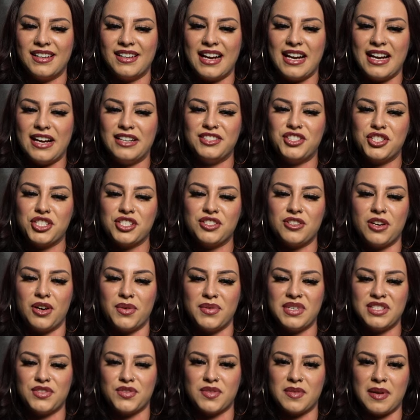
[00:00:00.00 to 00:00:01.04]
I just
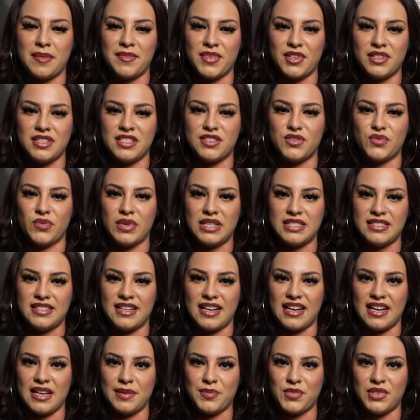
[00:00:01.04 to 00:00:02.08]
always remember this one
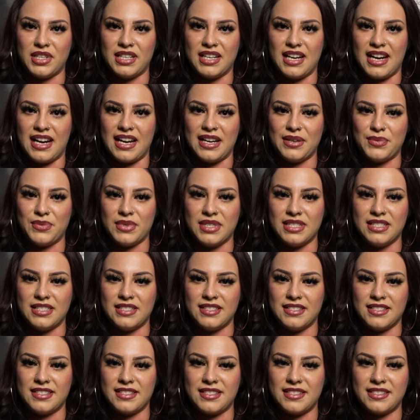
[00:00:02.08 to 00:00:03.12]
time when I
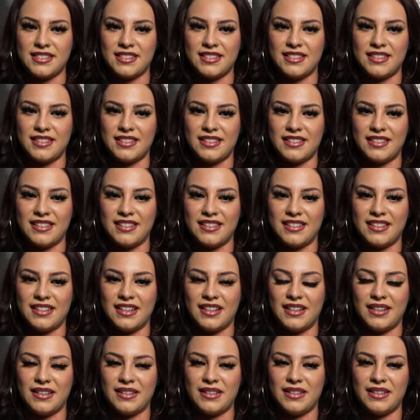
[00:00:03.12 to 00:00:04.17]
was
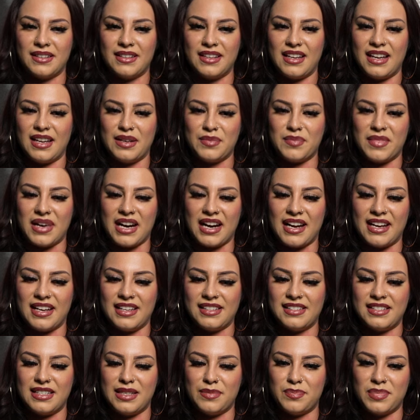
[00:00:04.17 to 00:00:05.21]
in my
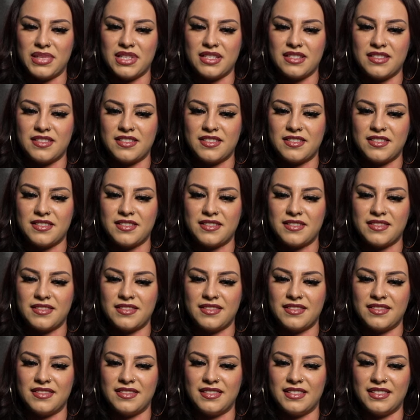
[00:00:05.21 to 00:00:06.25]
deepest
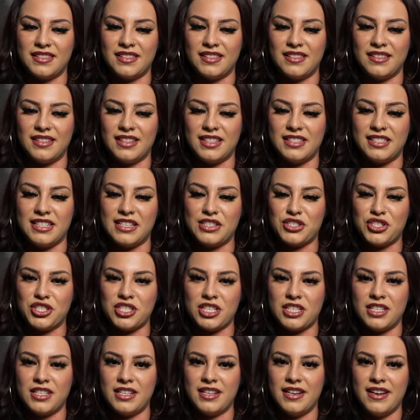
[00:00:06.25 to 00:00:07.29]

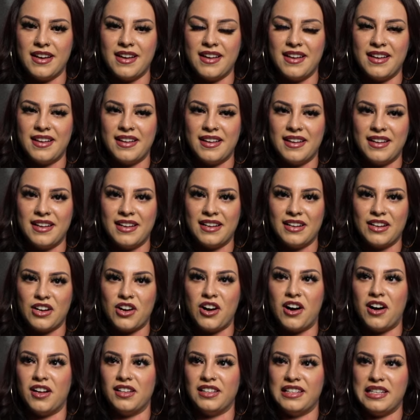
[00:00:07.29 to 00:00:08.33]
addiction,
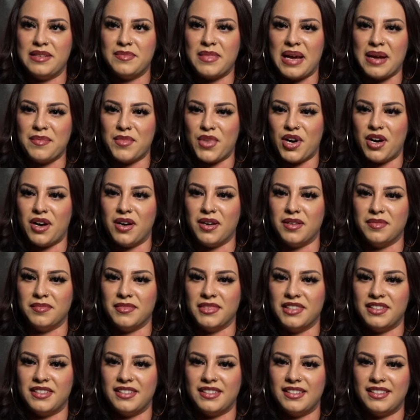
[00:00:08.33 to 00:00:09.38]
calling my
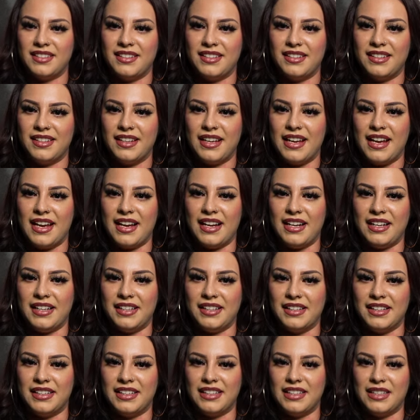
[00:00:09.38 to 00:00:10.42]
mom,
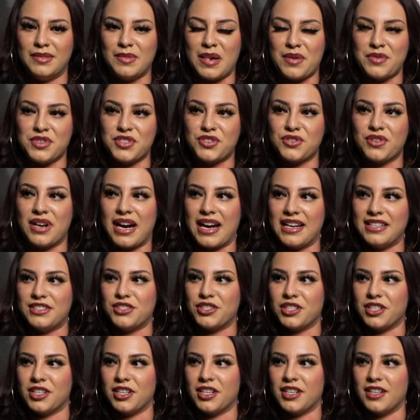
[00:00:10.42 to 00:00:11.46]
and I was crying
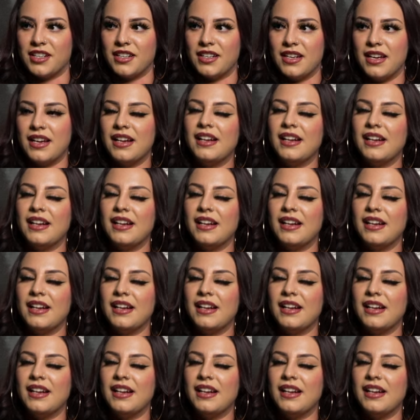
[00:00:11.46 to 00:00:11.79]
to her.